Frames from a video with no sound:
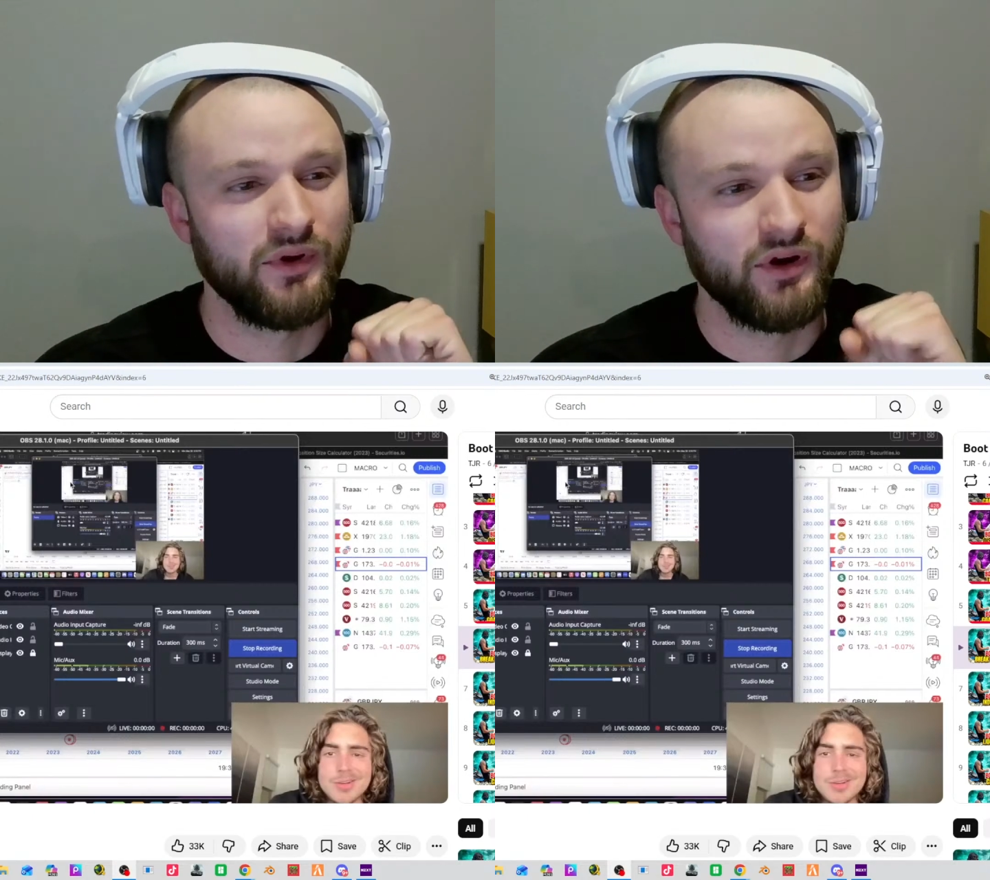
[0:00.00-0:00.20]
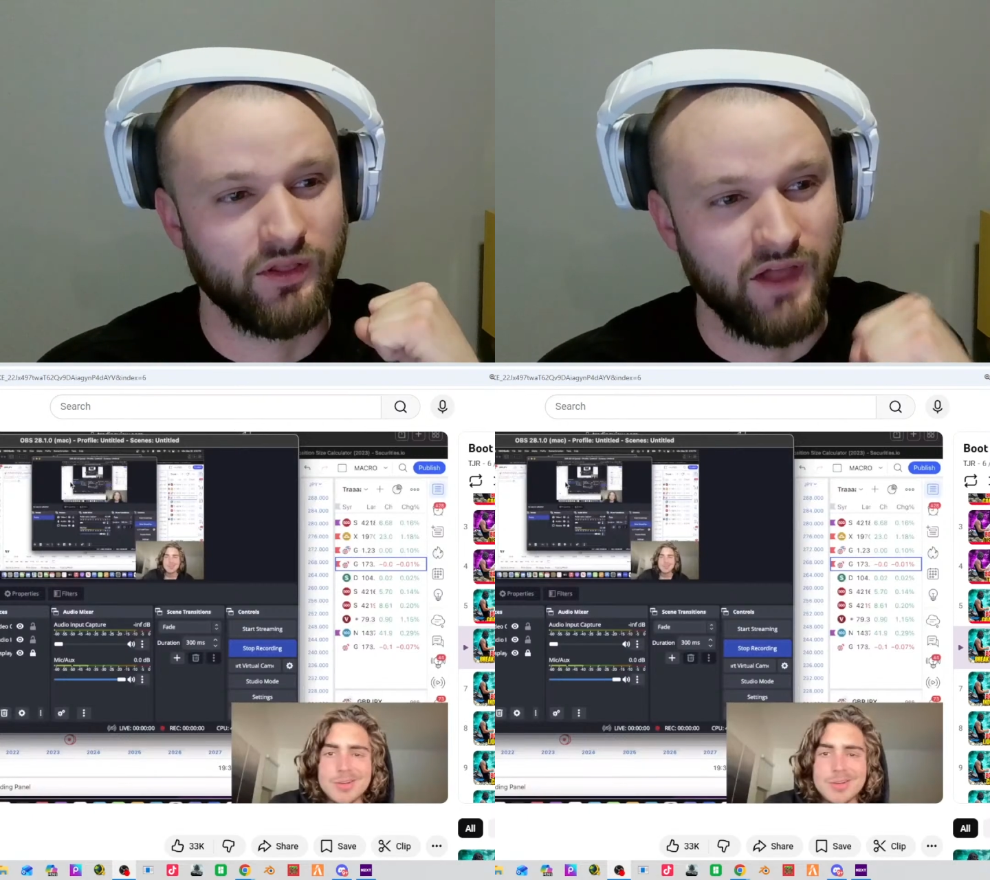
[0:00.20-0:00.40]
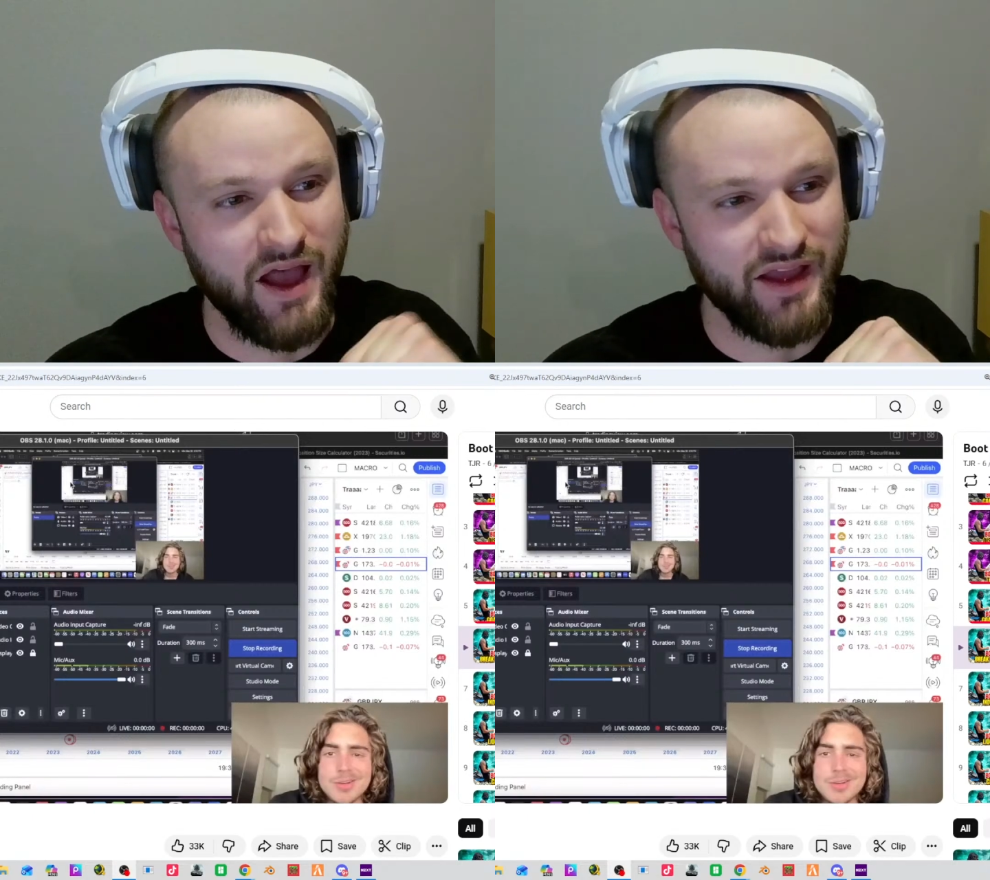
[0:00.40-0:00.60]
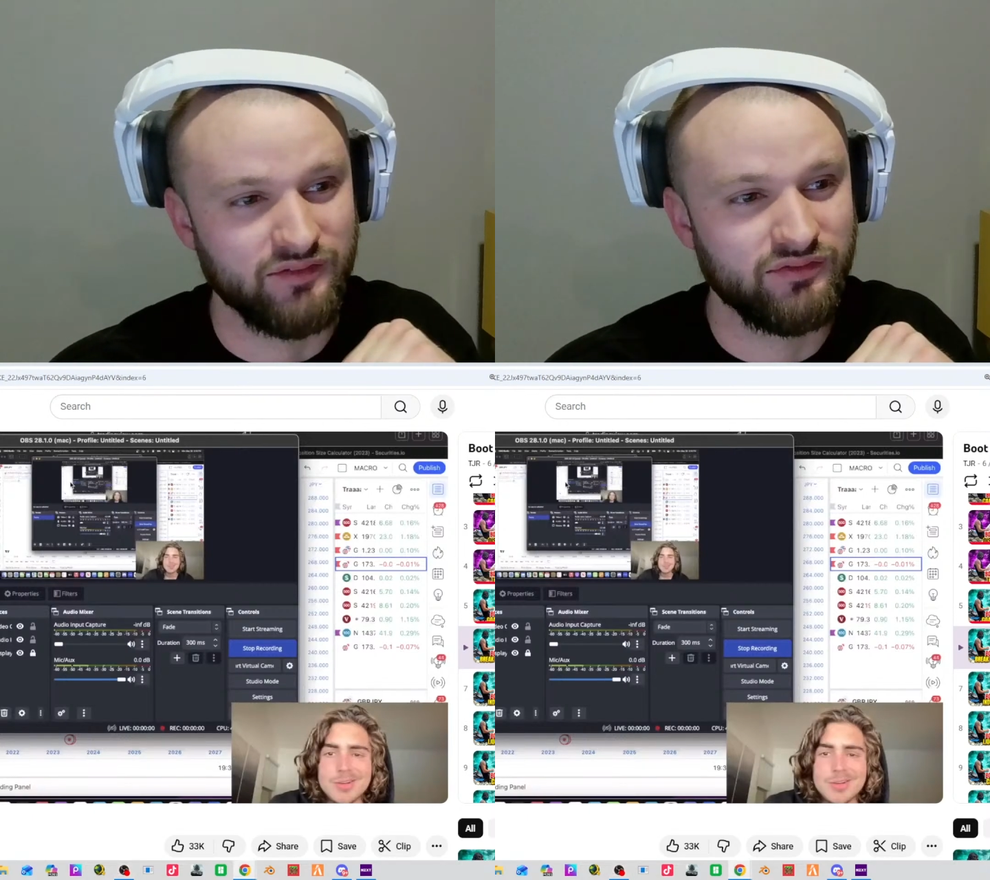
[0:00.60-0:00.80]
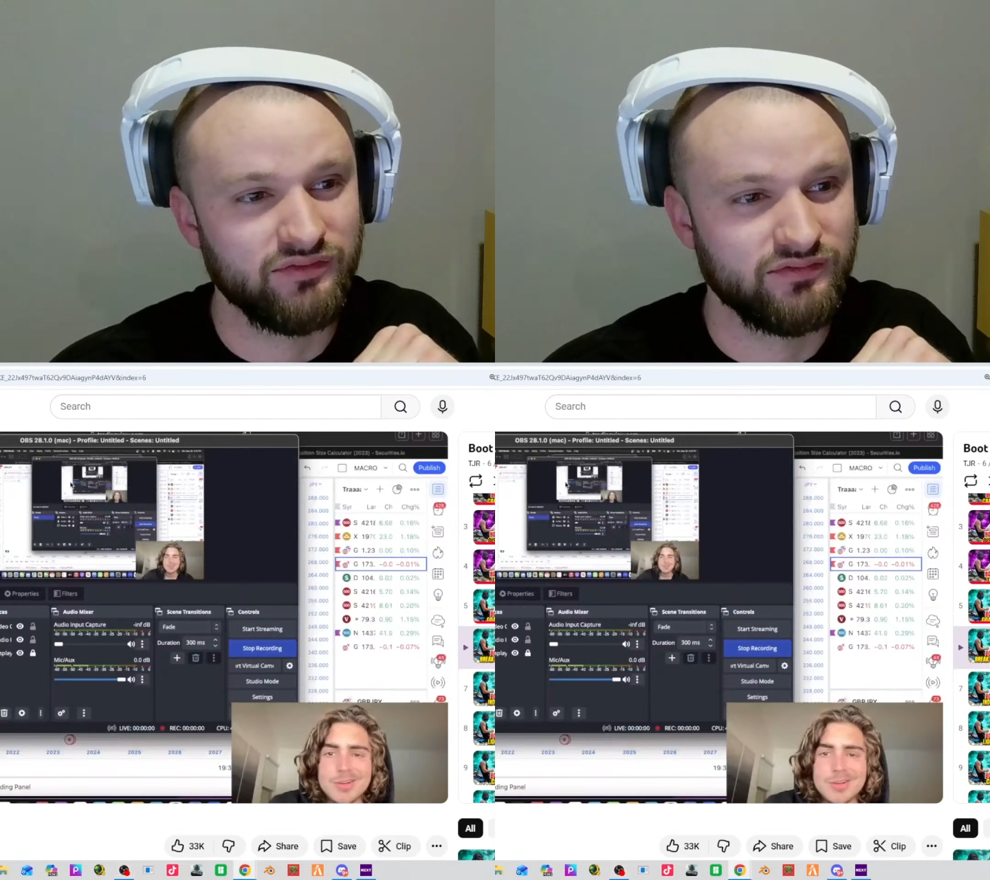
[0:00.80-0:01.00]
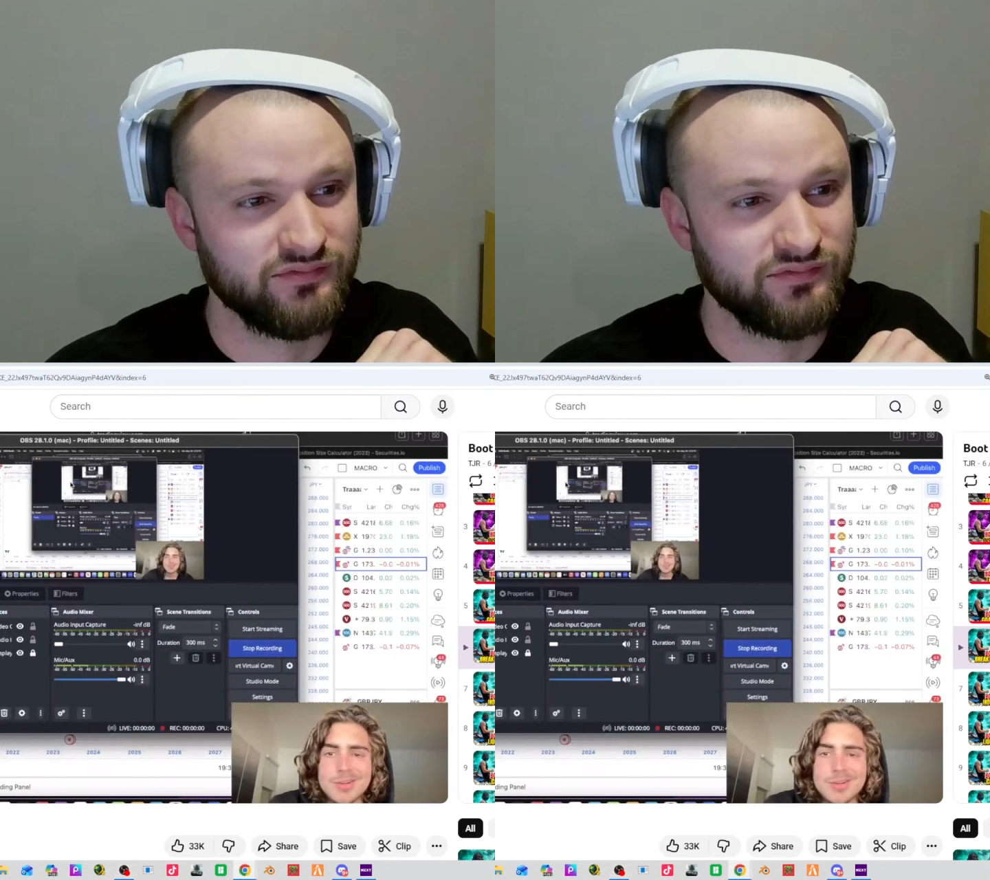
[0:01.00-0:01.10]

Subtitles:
are live.